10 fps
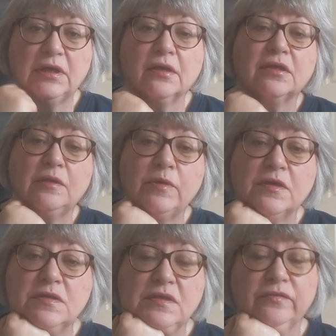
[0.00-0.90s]
lucky
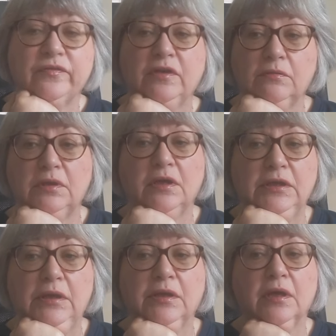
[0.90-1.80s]
because I feel
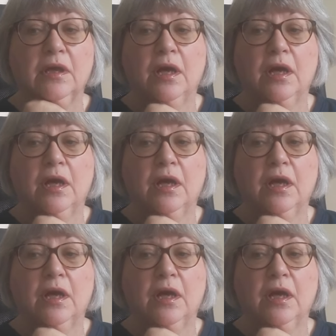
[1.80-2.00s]
like